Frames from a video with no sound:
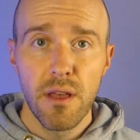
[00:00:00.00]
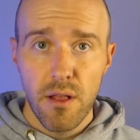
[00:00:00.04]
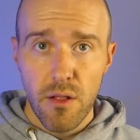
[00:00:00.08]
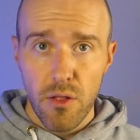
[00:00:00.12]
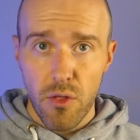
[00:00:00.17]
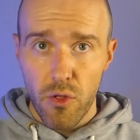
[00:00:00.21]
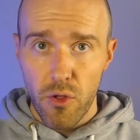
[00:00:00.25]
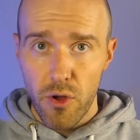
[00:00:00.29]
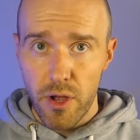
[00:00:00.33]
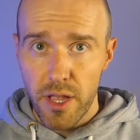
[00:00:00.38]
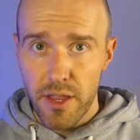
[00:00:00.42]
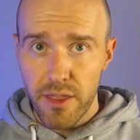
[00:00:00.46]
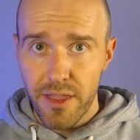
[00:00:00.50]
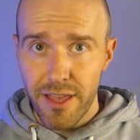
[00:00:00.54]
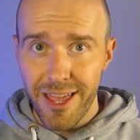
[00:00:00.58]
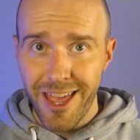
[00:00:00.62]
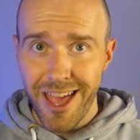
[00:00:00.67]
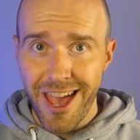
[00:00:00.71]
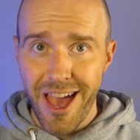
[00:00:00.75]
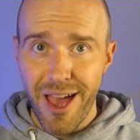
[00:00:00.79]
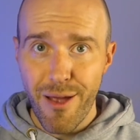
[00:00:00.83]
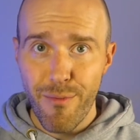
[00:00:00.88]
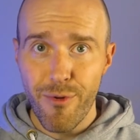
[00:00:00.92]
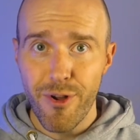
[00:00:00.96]
look at the
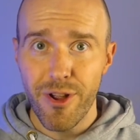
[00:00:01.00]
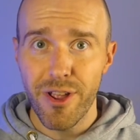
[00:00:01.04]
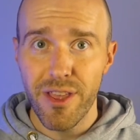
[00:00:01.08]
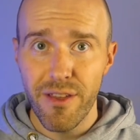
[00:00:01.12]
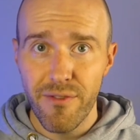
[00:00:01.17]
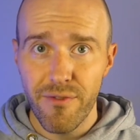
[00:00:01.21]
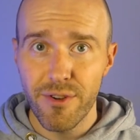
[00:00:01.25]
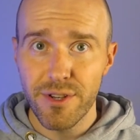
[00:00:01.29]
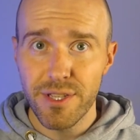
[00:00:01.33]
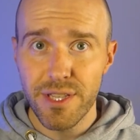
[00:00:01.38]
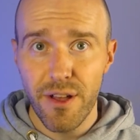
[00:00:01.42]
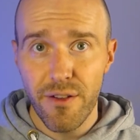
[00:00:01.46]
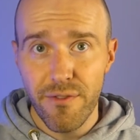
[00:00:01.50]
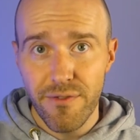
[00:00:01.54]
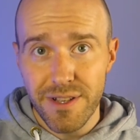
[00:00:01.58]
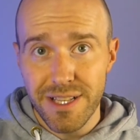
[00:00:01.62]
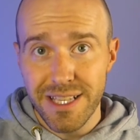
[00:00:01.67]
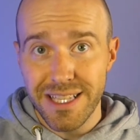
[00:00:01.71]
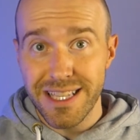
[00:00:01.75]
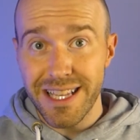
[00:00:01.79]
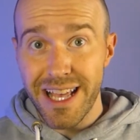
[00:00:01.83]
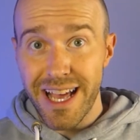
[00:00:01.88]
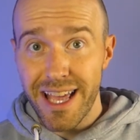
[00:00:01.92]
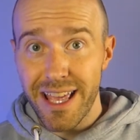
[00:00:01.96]
camera, give yourself a
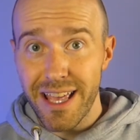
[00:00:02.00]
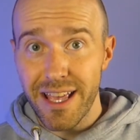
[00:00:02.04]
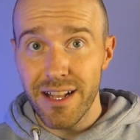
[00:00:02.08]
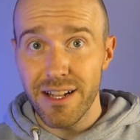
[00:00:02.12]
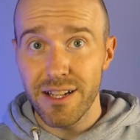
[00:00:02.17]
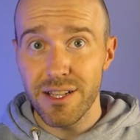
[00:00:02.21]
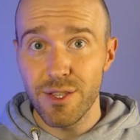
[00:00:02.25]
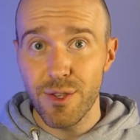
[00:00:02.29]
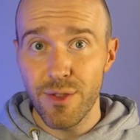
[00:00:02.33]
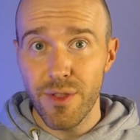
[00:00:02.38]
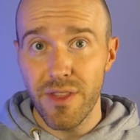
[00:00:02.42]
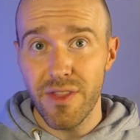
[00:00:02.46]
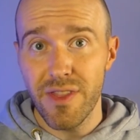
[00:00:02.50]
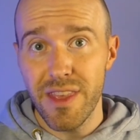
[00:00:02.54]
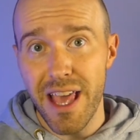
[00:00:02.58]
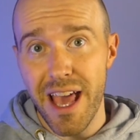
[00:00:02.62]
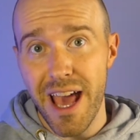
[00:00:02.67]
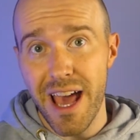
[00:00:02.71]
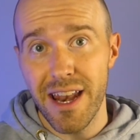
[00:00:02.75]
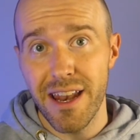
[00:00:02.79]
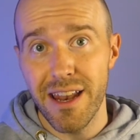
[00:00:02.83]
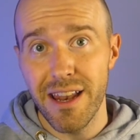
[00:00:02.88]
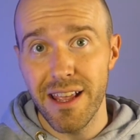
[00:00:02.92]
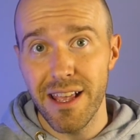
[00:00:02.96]
second so that the
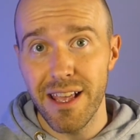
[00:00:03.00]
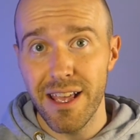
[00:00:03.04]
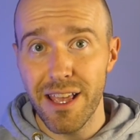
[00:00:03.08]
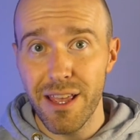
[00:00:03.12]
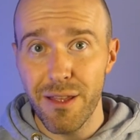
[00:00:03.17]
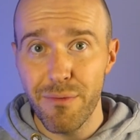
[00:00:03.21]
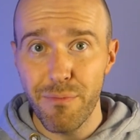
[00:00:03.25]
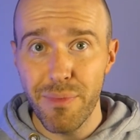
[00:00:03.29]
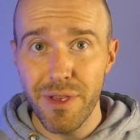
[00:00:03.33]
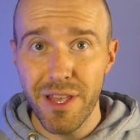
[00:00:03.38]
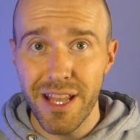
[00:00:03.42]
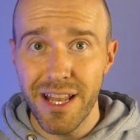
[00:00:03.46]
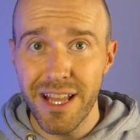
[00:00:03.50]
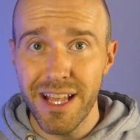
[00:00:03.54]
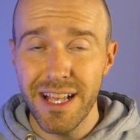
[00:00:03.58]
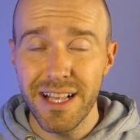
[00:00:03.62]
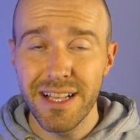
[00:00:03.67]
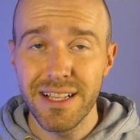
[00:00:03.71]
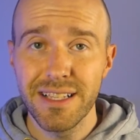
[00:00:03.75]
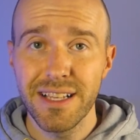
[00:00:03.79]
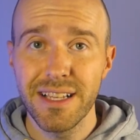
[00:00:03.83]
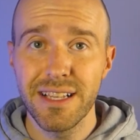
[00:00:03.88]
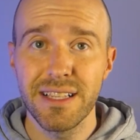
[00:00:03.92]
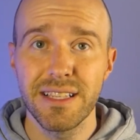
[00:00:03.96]
editing can be an
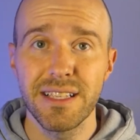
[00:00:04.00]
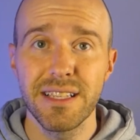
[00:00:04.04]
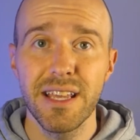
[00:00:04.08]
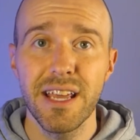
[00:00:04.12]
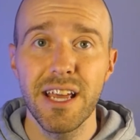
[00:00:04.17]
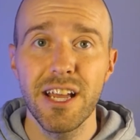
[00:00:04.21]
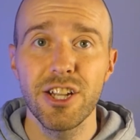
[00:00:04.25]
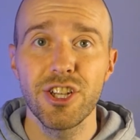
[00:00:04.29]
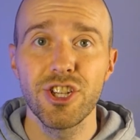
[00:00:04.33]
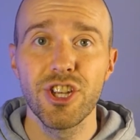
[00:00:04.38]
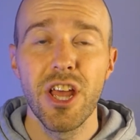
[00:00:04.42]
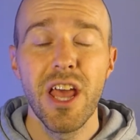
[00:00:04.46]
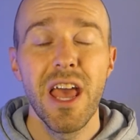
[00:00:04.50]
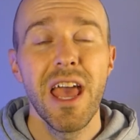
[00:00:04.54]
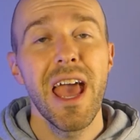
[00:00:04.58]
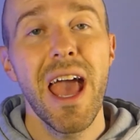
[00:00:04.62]
easy stitch,